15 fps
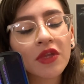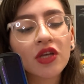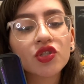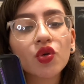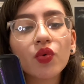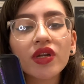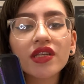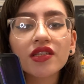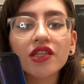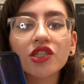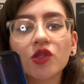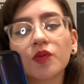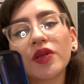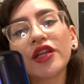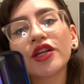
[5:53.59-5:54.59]
So what is
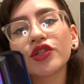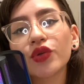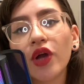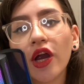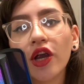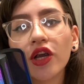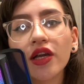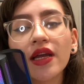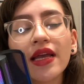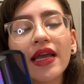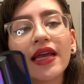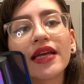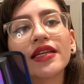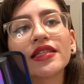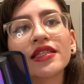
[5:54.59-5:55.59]
explaining to her
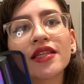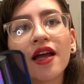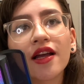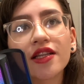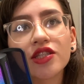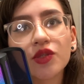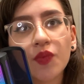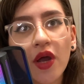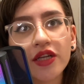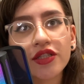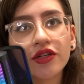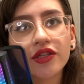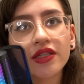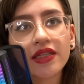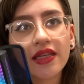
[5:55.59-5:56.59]
is that
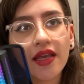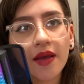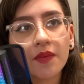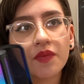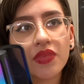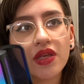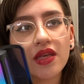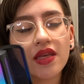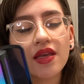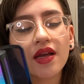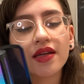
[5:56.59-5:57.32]
spiders can be